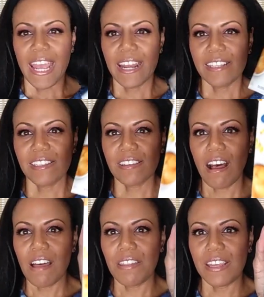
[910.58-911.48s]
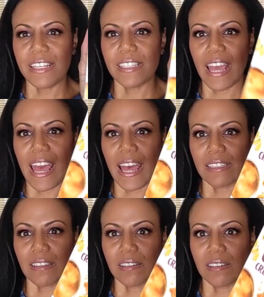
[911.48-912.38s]
And I saw these
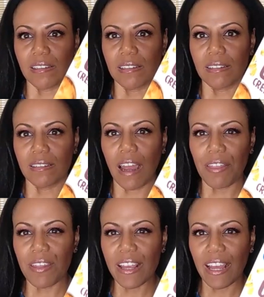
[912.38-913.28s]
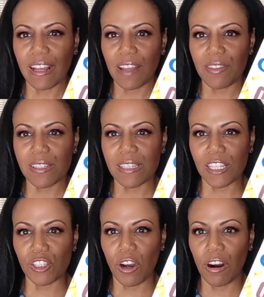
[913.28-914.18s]
at, I think I got this
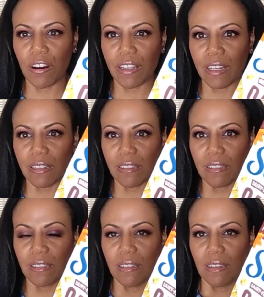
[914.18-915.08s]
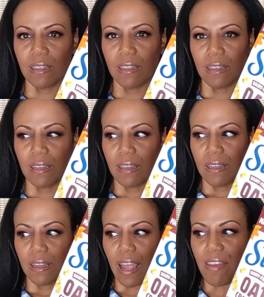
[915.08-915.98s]
at Target.
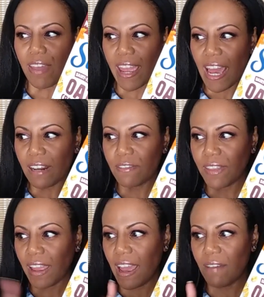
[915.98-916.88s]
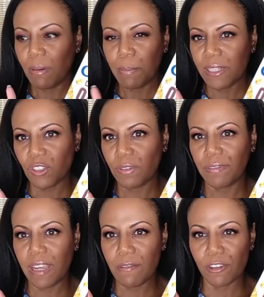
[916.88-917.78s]
And they have a bunch of
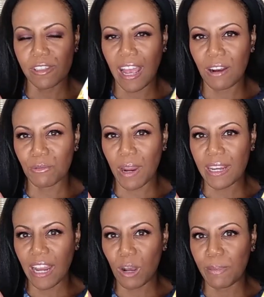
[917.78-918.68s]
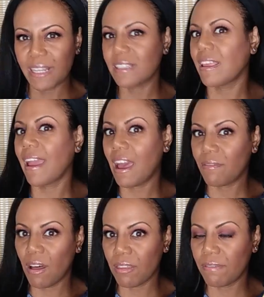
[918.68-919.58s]
flavors out right now because they
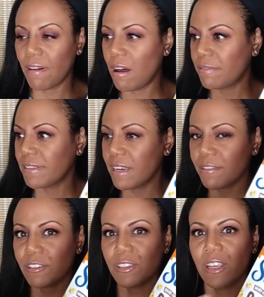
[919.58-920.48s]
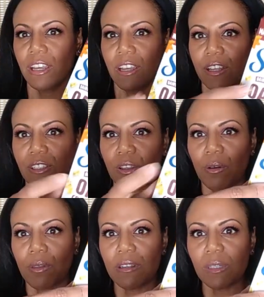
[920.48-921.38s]
have all the fall flavors.
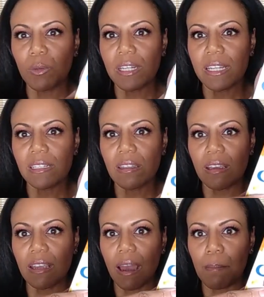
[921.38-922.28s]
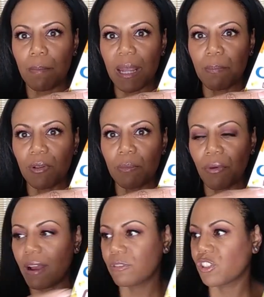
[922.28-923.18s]
So this one is the maple
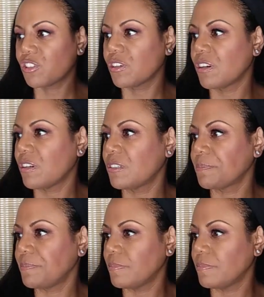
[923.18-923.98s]
brown sugar.